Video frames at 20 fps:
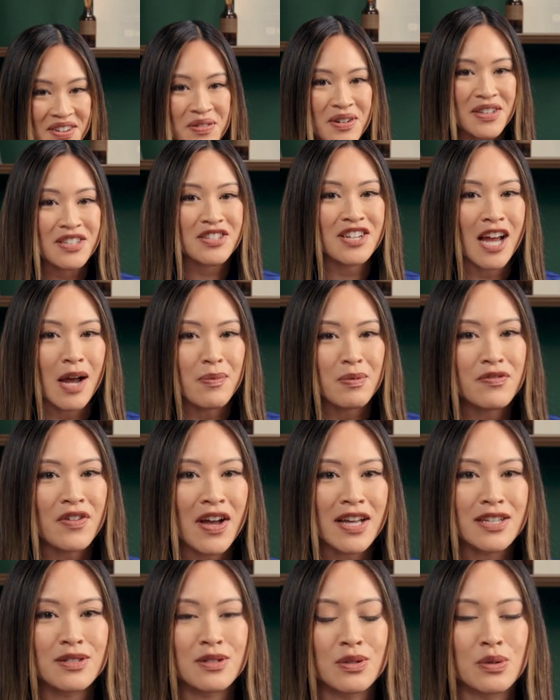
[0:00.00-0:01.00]
With
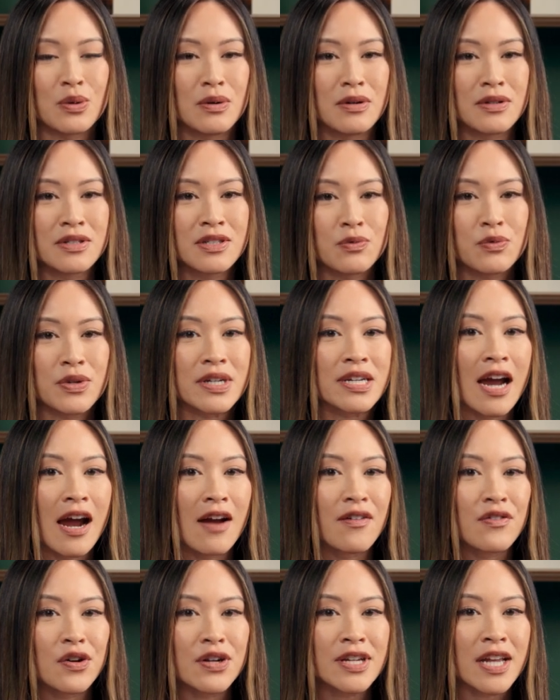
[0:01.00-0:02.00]
Shopify's tools,
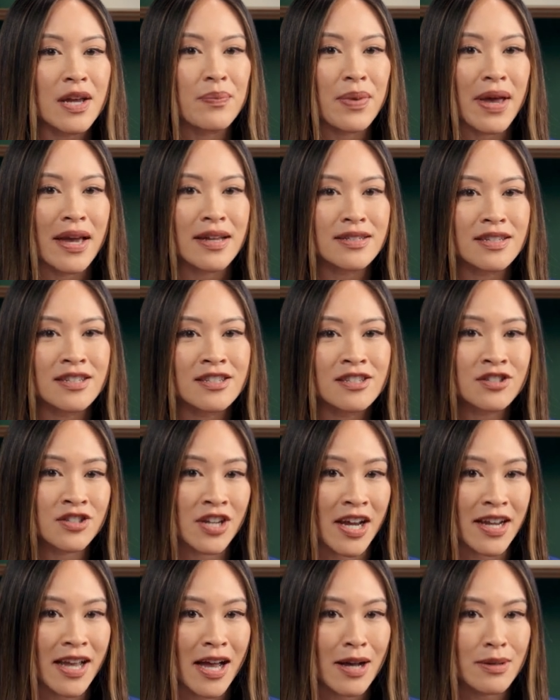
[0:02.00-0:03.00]
recovering abandoned
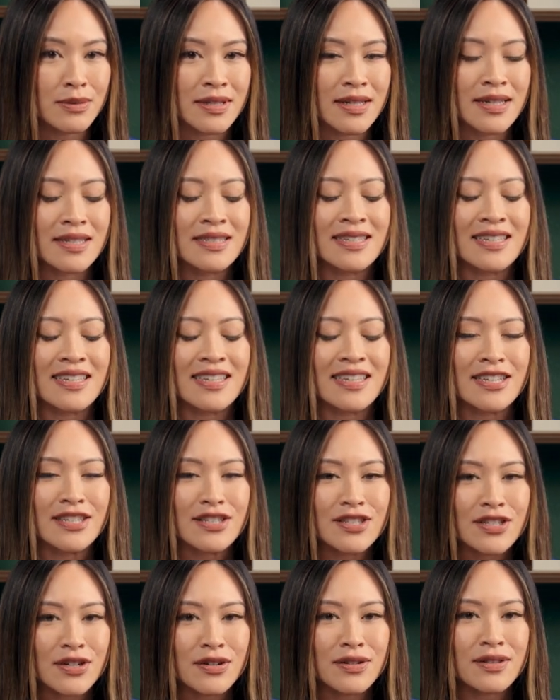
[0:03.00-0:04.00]
checkouts is
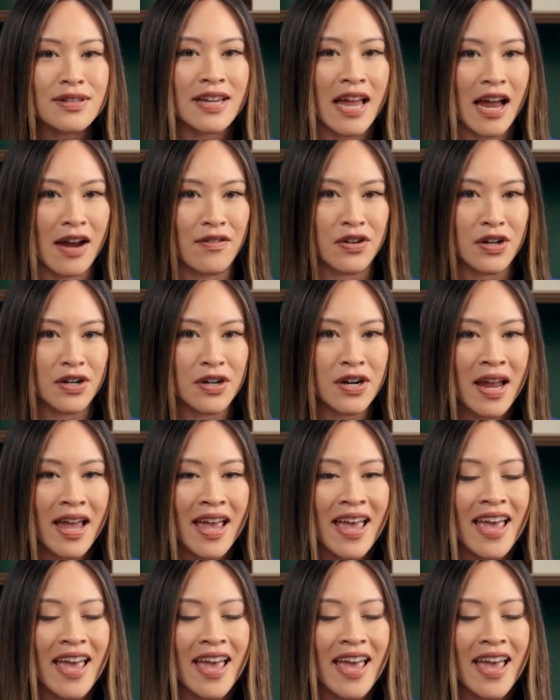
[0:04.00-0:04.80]
easier than ever,